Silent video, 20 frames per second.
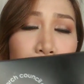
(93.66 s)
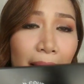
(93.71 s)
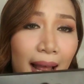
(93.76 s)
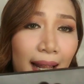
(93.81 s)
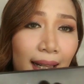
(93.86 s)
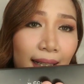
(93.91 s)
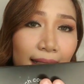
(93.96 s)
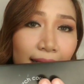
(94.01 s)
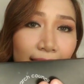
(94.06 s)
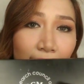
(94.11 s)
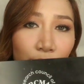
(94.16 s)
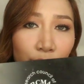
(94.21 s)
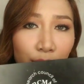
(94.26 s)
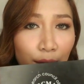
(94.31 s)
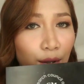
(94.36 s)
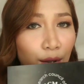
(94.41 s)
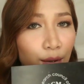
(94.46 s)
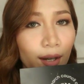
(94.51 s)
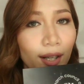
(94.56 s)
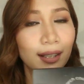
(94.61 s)
a palette as
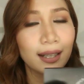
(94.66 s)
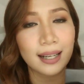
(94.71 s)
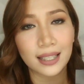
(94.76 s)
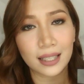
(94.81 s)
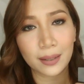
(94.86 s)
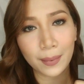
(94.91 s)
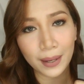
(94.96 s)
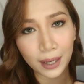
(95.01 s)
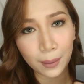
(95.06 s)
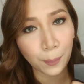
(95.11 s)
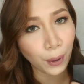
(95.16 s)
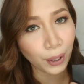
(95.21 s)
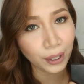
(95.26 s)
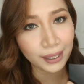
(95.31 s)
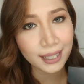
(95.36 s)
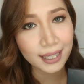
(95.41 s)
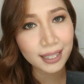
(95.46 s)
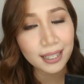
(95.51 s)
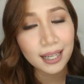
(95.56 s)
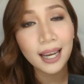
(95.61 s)
usual. As a makeup
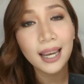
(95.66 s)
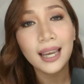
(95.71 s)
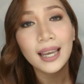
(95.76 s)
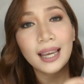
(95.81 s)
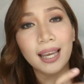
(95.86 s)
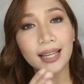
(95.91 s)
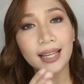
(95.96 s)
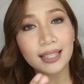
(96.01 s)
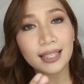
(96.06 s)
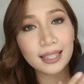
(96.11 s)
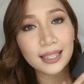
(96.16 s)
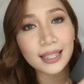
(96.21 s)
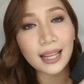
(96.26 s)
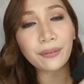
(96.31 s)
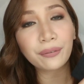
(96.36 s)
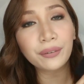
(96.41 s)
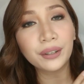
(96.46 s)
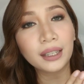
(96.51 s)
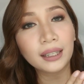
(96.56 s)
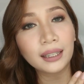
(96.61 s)
artist, it is
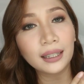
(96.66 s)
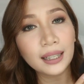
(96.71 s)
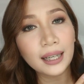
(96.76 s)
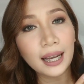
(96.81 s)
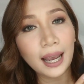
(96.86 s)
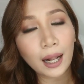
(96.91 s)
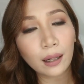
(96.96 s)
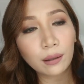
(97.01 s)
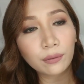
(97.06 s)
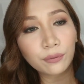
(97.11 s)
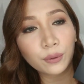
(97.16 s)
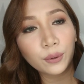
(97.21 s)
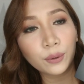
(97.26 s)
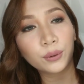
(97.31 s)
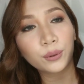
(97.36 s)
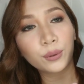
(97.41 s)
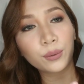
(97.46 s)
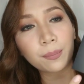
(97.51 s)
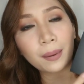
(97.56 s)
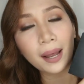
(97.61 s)
definitely
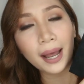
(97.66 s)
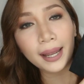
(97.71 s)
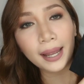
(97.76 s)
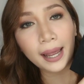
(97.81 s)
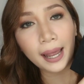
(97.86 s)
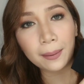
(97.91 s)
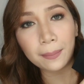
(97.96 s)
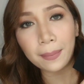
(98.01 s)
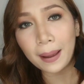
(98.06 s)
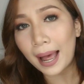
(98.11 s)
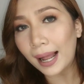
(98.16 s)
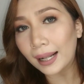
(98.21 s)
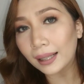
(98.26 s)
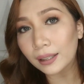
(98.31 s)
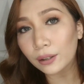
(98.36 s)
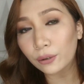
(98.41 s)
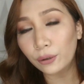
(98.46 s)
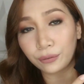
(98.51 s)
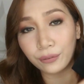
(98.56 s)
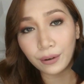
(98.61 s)
helpful to buy a
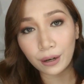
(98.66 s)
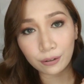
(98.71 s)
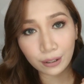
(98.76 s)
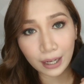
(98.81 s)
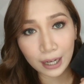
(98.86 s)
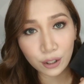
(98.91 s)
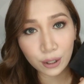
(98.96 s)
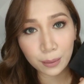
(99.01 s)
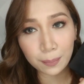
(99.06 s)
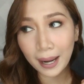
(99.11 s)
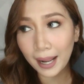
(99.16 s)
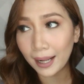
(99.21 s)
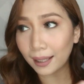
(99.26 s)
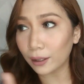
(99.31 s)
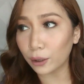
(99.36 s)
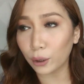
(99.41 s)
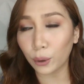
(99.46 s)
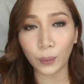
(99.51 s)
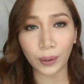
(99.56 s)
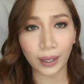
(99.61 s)
palette or foundation
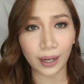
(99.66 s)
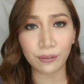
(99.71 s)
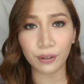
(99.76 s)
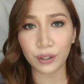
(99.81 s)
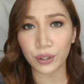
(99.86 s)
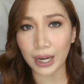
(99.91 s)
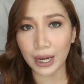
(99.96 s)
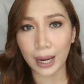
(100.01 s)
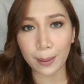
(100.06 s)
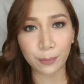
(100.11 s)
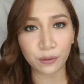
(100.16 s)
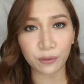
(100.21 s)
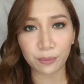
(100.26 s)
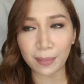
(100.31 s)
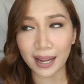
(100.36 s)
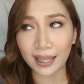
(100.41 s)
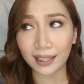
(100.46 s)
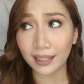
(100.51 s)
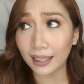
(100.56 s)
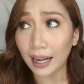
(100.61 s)
palette or whatever type of
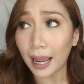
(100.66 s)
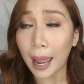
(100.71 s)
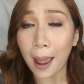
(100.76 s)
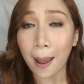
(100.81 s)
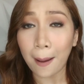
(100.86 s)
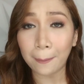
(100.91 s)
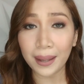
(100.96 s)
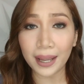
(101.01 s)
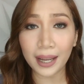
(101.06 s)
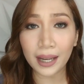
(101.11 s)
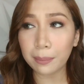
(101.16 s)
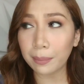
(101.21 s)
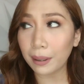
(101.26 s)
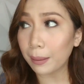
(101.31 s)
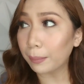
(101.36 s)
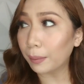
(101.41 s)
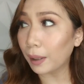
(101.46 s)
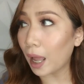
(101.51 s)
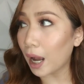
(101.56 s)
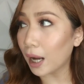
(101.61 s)
palette, may it be
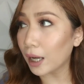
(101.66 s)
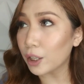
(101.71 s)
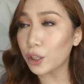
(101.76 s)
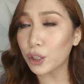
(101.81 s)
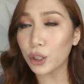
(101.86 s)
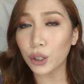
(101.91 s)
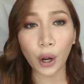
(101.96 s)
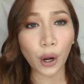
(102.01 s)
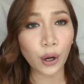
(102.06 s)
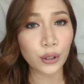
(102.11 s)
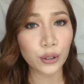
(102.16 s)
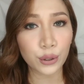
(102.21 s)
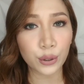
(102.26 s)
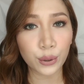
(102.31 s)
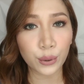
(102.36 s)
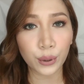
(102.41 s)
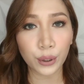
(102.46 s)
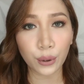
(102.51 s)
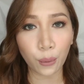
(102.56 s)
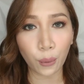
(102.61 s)
blush,
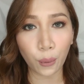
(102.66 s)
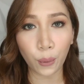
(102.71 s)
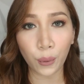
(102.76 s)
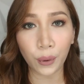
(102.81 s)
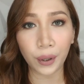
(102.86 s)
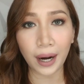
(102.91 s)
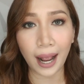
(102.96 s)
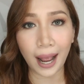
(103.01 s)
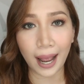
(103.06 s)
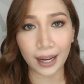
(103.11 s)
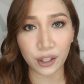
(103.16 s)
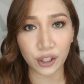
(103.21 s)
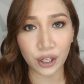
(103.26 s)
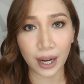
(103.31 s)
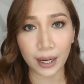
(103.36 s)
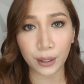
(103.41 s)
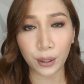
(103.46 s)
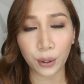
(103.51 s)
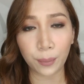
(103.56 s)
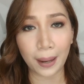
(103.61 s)
contour, or
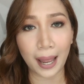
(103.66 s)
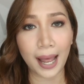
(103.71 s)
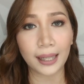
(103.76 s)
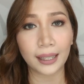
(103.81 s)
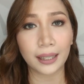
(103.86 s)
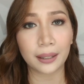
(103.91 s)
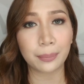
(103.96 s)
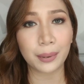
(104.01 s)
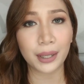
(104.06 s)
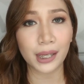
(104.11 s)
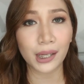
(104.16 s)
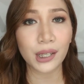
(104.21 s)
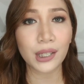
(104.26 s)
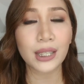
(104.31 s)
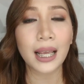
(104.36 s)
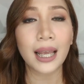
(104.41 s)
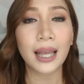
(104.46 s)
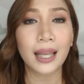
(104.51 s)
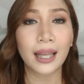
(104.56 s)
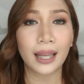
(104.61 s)
eyeshadow palette,
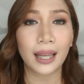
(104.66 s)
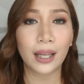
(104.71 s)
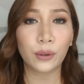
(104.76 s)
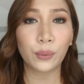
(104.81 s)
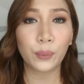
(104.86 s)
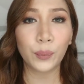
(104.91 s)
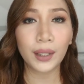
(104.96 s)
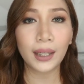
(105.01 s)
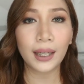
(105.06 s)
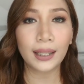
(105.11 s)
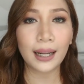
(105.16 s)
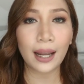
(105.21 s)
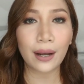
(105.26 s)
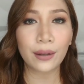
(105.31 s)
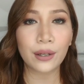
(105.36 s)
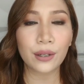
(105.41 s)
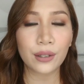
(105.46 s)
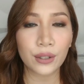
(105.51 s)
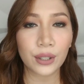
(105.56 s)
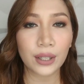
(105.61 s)
because it will
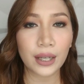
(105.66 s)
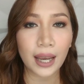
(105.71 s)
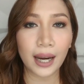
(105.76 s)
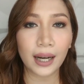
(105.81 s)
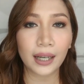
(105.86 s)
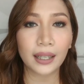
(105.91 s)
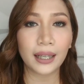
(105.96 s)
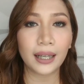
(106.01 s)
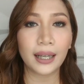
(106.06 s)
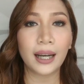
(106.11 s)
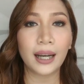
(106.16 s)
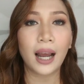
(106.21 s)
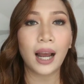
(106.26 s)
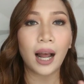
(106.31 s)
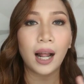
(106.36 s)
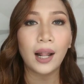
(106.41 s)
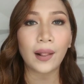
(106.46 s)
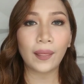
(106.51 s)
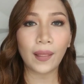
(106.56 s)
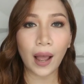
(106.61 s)
allow you to carry
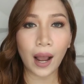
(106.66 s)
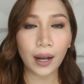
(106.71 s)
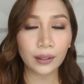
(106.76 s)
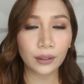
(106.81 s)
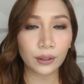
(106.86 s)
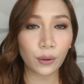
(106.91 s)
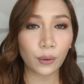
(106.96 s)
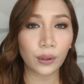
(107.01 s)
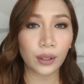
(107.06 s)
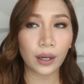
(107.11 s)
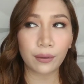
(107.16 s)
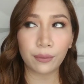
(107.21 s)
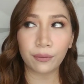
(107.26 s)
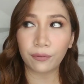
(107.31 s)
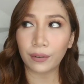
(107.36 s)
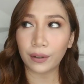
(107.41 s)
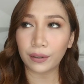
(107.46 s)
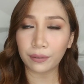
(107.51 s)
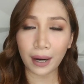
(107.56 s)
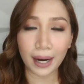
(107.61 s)
a lot or a
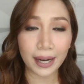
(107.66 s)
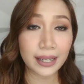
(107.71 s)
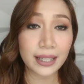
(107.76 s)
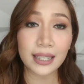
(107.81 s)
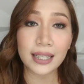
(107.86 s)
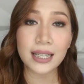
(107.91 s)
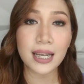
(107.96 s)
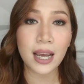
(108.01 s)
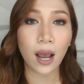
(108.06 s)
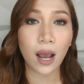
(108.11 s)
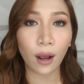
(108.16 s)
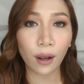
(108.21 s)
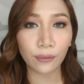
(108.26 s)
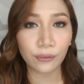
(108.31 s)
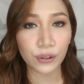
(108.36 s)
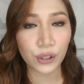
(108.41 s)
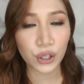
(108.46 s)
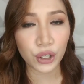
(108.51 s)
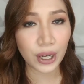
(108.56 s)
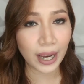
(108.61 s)
variety
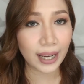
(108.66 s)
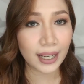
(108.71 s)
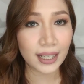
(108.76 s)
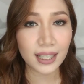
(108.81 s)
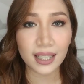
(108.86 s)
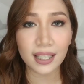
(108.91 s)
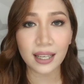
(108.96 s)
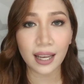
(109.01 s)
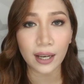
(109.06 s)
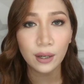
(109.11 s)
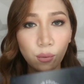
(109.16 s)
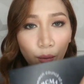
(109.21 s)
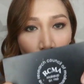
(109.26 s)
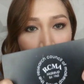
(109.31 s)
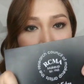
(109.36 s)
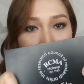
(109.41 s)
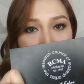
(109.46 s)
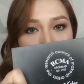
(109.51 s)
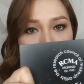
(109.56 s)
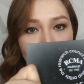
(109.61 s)
of shades in
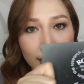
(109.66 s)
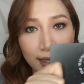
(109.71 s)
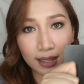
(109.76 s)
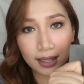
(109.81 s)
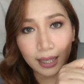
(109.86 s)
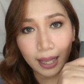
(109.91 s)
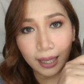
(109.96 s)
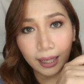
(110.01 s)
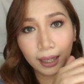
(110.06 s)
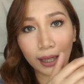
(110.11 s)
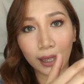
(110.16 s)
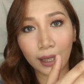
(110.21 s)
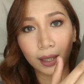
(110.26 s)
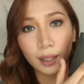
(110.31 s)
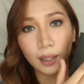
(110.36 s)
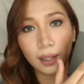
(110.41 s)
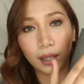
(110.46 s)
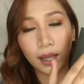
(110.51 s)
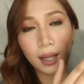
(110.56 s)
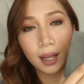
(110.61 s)
one
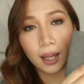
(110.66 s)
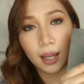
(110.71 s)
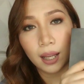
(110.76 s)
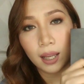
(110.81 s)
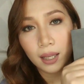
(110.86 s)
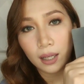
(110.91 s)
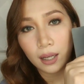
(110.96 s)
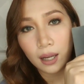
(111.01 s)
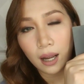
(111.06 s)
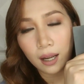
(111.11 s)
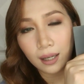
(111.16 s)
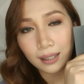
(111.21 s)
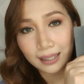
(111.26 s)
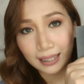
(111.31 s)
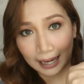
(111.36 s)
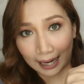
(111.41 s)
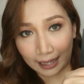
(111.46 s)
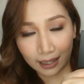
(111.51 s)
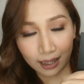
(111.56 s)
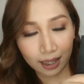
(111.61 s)
single
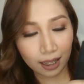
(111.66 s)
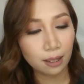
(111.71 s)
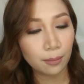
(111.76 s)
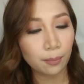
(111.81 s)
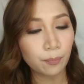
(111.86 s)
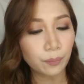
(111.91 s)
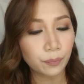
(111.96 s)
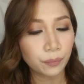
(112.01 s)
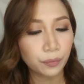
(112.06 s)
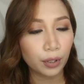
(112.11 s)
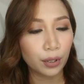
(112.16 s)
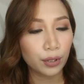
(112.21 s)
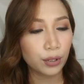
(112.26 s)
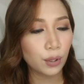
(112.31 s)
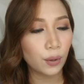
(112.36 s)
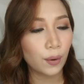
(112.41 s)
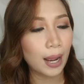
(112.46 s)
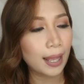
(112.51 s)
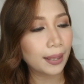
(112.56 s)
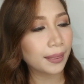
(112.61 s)
case.
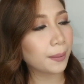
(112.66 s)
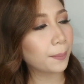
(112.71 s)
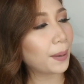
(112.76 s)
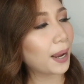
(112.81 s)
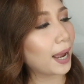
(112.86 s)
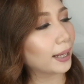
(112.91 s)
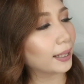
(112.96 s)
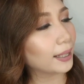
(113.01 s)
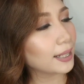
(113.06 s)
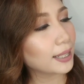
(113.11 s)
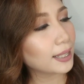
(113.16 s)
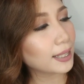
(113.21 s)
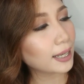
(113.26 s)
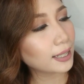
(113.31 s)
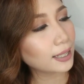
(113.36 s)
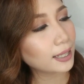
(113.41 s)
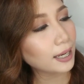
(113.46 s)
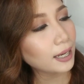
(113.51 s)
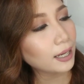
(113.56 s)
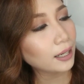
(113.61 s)
So at the back, it
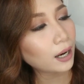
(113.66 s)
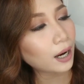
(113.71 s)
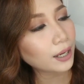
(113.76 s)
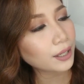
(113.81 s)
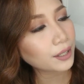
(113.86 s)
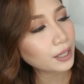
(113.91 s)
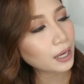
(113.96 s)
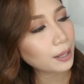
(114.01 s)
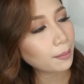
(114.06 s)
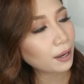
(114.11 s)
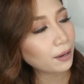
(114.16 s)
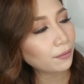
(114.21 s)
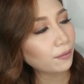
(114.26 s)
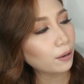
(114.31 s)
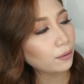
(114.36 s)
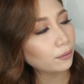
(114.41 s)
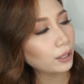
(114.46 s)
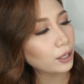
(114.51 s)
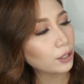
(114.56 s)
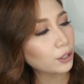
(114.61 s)
says here, RCMA
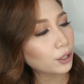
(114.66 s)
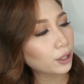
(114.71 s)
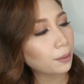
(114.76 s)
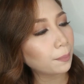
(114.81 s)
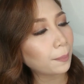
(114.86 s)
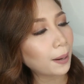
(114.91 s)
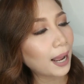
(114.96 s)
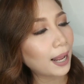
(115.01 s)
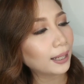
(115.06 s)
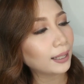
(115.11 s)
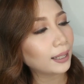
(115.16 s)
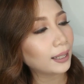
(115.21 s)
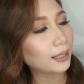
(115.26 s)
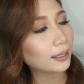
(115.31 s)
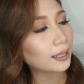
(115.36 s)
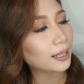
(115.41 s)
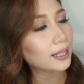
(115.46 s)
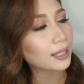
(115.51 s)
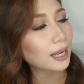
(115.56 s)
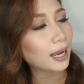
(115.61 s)
Foundation
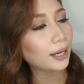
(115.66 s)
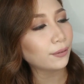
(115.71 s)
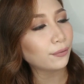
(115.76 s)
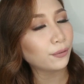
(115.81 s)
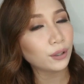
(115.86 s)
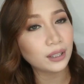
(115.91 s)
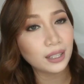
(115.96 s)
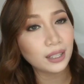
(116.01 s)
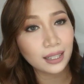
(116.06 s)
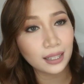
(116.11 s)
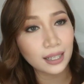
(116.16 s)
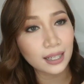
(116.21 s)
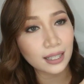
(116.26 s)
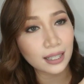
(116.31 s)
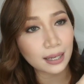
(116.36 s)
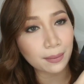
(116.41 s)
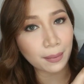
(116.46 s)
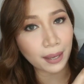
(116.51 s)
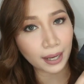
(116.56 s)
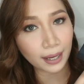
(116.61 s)
Palette, designed for
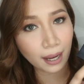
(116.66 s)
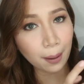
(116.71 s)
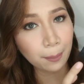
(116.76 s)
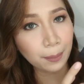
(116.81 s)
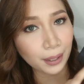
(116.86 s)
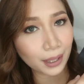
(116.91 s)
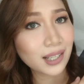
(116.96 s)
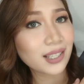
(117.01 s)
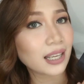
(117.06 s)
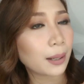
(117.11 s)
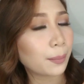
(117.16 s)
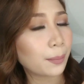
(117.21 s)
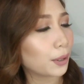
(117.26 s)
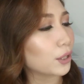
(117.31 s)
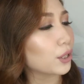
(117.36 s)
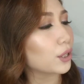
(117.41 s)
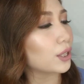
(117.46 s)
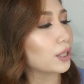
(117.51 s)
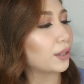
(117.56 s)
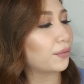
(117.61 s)
DTC makeup, because I
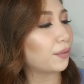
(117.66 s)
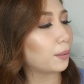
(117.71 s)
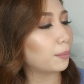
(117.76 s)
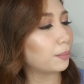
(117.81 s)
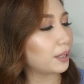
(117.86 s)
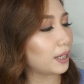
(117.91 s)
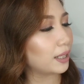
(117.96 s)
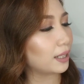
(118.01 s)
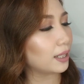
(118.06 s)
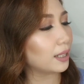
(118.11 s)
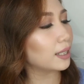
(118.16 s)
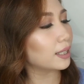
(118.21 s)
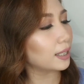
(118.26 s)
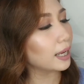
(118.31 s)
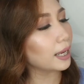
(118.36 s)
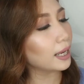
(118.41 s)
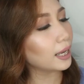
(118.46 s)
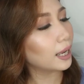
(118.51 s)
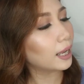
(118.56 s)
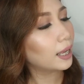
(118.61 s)
purchased it from
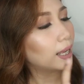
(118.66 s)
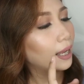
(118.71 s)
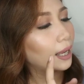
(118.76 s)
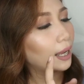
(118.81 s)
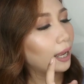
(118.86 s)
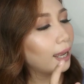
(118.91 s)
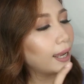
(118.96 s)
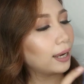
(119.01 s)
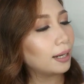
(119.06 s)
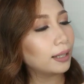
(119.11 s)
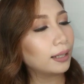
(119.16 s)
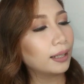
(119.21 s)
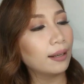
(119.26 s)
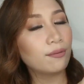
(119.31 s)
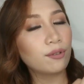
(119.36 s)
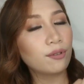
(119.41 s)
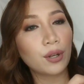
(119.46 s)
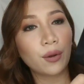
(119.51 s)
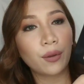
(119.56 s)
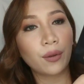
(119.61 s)
DTC, and it
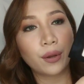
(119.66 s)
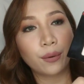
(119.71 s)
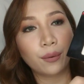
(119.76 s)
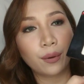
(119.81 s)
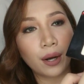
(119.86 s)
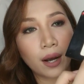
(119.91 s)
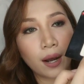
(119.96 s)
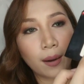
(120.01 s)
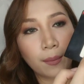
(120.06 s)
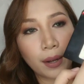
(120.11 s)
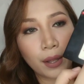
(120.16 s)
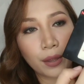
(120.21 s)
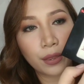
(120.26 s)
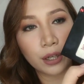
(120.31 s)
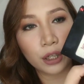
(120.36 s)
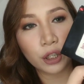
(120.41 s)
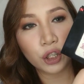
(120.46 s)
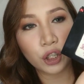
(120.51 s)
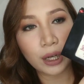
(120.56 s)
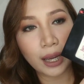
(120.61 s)
gives you
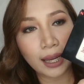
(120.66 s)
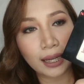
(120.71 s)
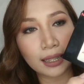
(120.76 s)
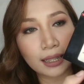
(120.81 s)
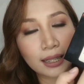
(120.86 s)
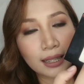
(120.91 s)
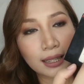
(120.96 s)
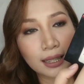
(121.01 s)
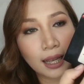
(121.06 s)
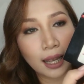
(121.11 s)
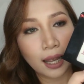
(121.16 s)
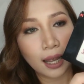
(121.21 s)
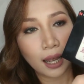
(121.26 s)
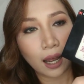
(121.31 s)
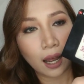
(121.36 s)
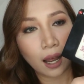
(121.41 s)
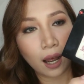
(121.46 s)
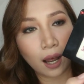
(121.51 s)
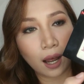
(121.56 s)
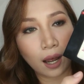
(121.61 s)
the shades
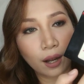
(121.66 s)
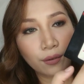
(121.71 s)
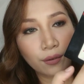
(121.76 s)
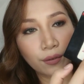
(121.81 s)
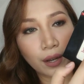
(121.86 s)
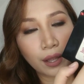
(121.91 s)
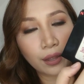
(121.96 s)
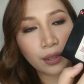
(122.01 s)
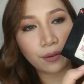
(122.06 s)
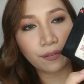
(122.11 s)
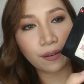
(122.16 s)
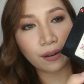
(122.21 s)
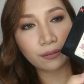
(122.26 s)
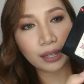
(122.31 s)
of the